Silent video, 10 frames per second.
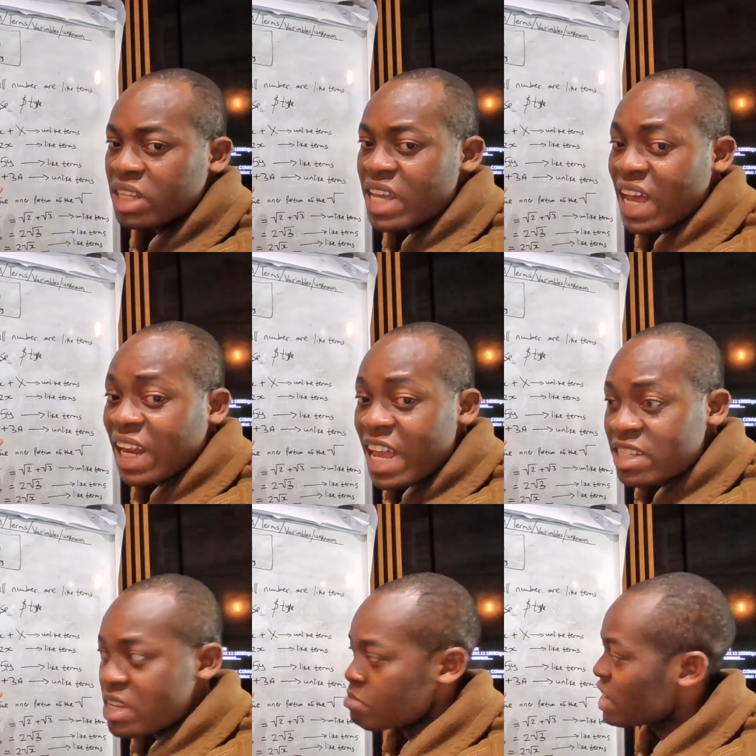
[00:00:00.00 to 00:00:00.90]
They are
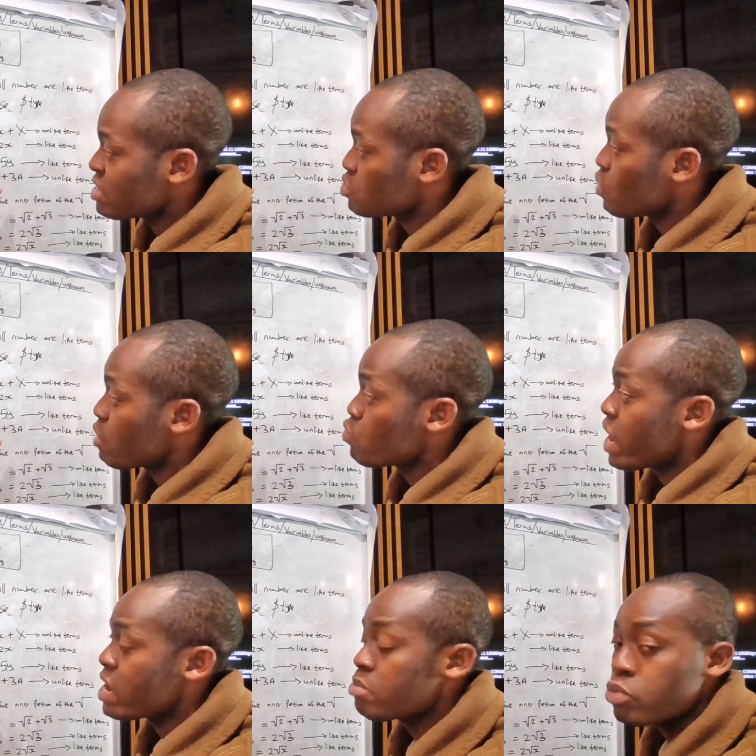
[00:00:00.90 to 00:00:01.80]
like terms. That is why we
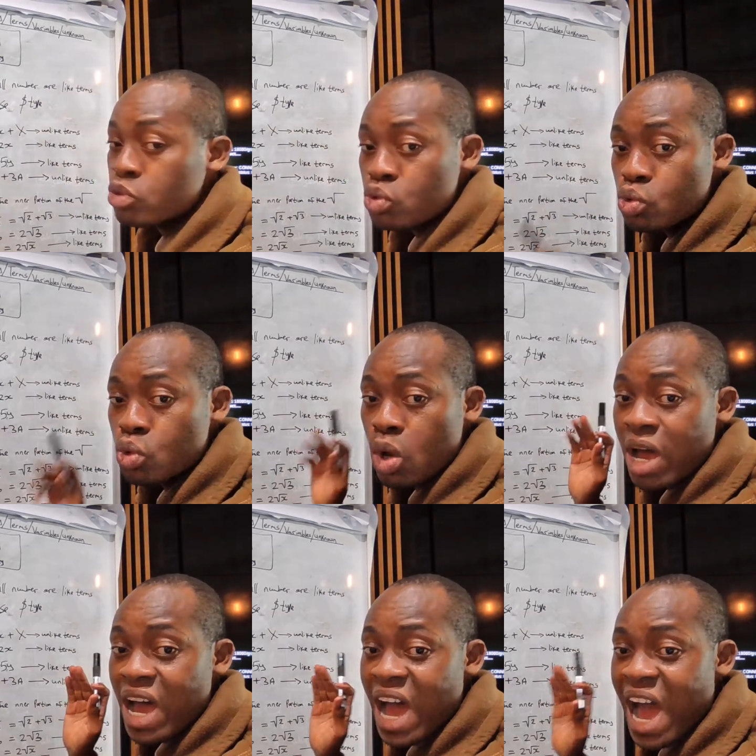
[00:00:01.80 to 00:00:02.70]
are able to
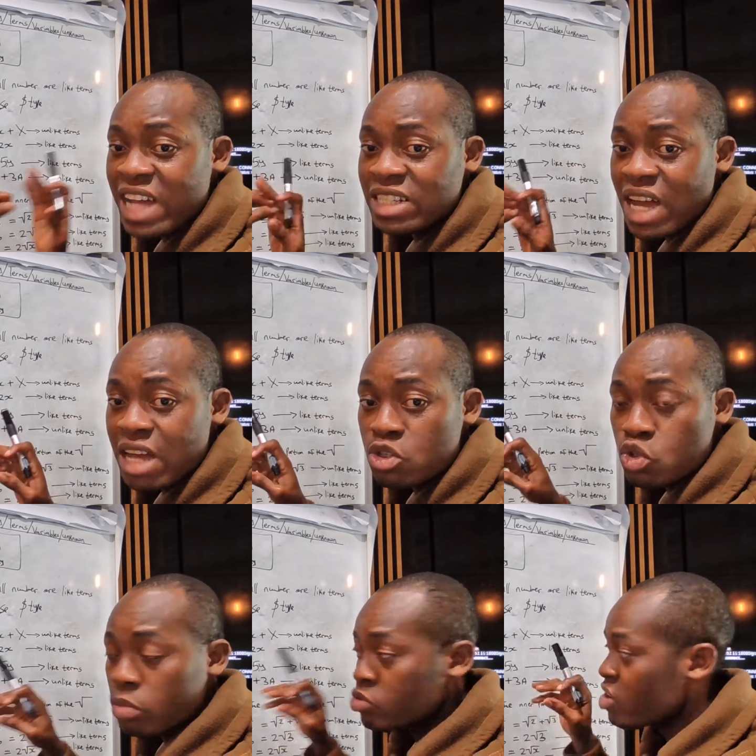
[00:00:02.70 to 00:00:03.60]
add and
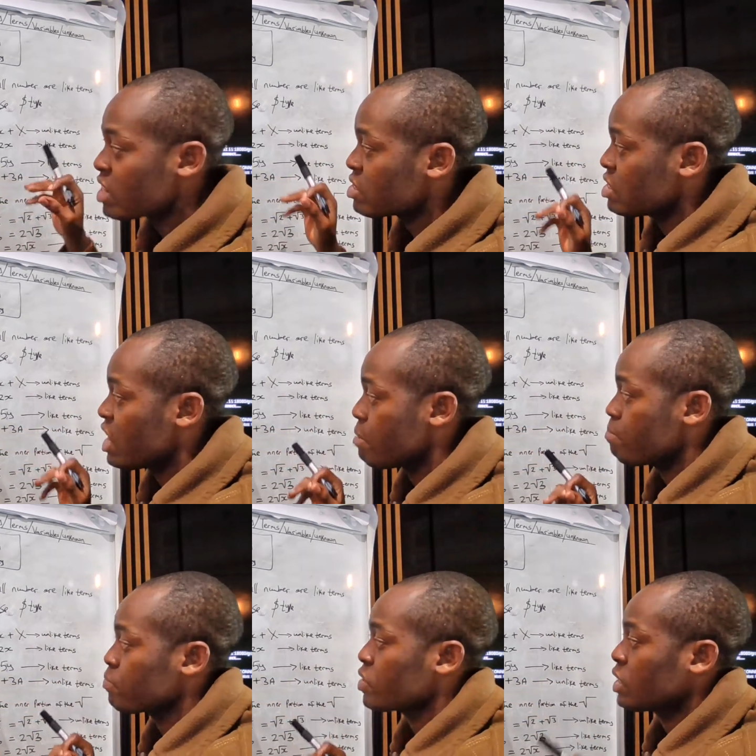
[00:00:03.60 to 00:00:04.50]
subtract them.